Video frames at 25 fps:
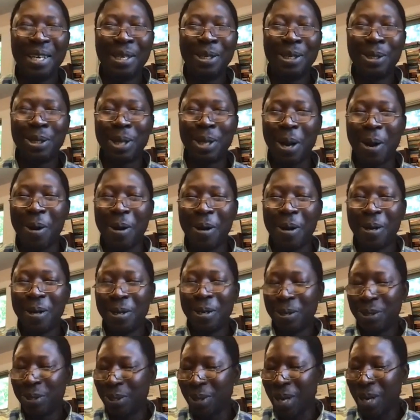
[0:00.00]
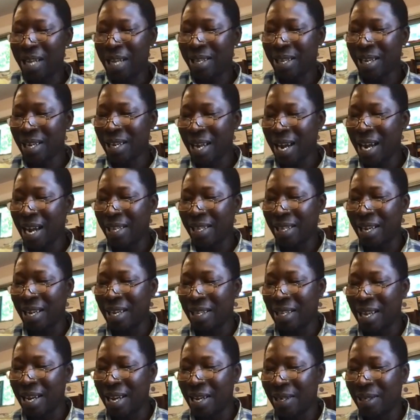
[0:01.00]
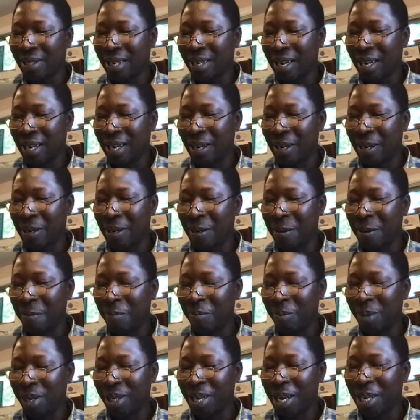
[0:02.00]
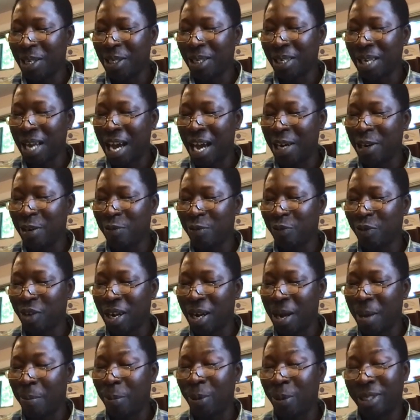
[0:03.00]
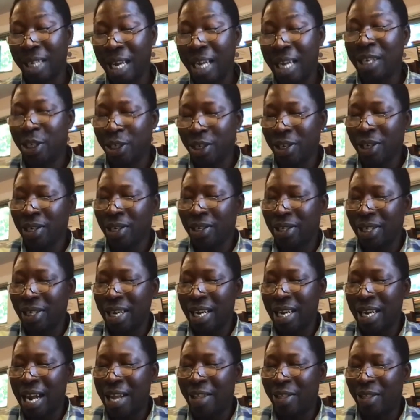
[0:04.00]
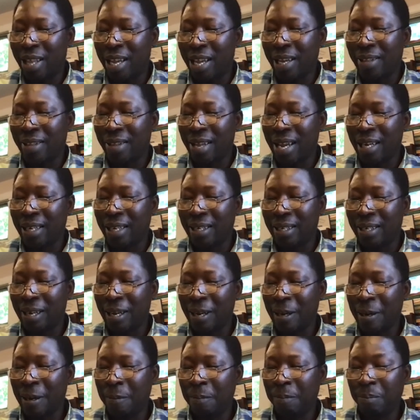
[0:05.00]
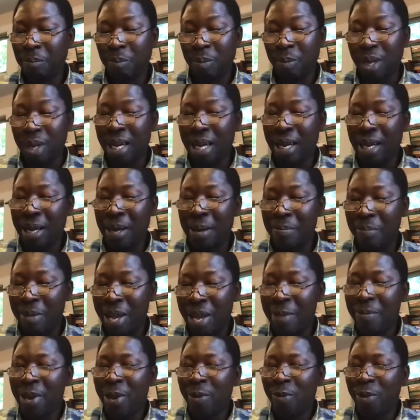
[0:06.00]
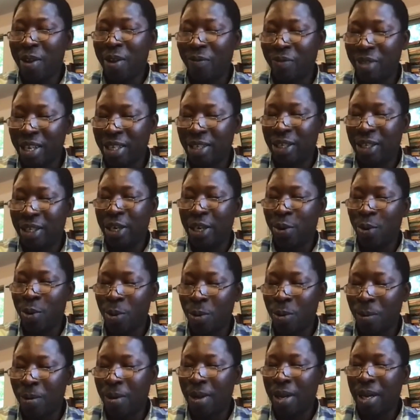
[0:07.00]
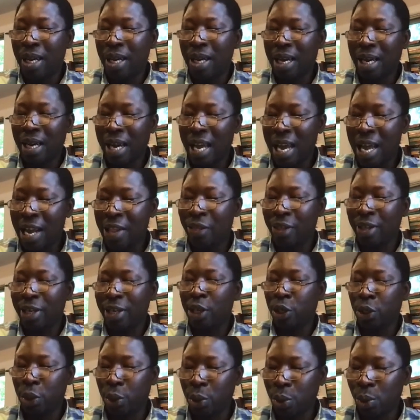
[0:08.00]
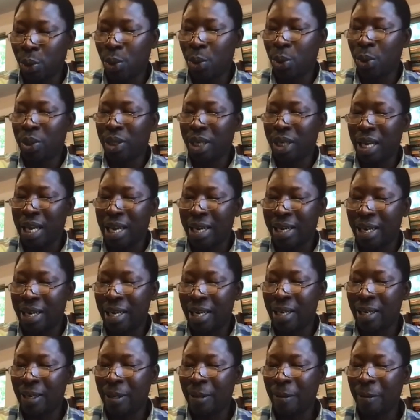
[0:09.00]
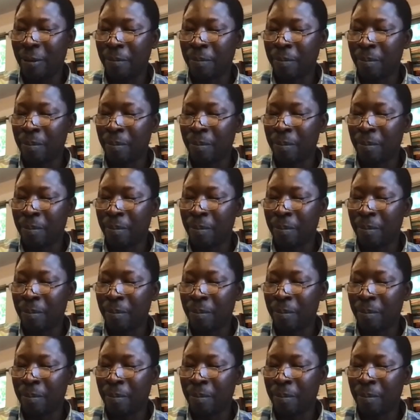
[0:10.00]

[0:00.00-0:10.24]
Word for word: so so I think I think there is a uh, that there's a lot of uh, potentials, and I think that um, uh, maybe with these new uh, health issues and uh,